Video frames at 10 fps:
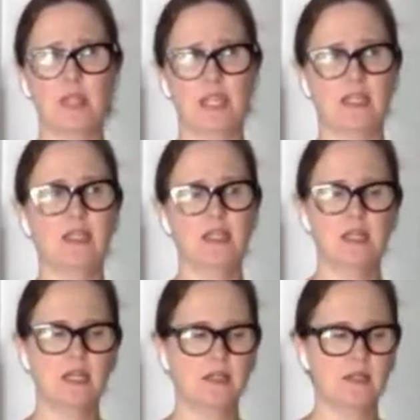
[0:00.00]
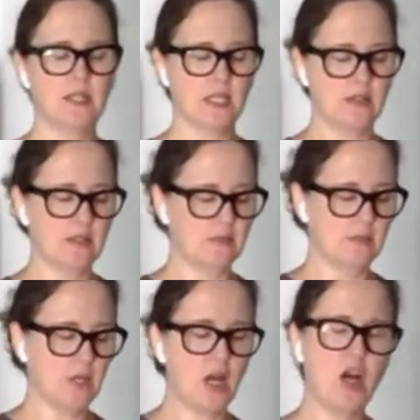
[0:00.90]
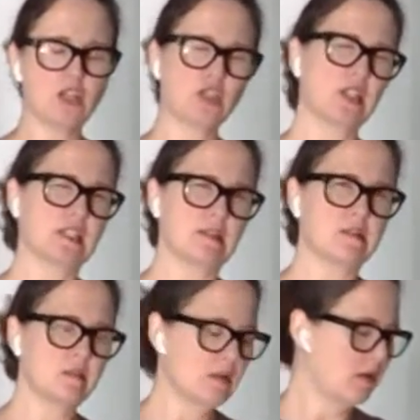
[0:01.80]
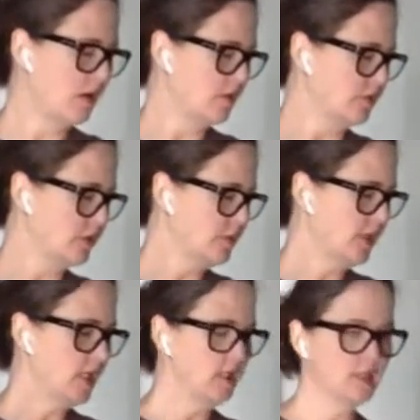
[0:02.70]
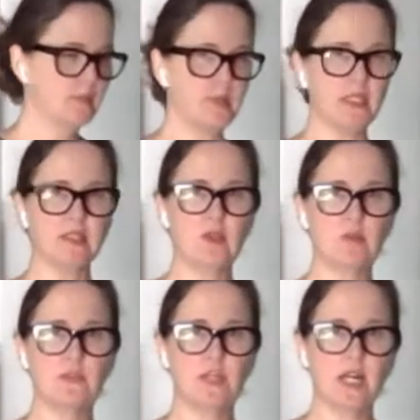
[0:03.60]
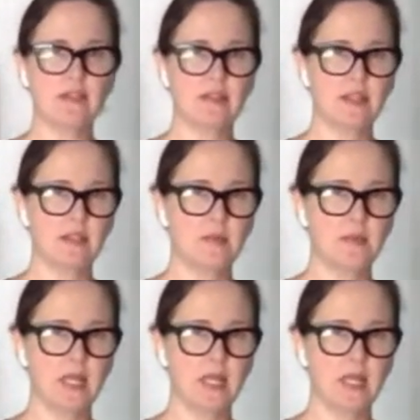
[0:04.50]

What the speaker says: of the harshness off of them. But so we've got them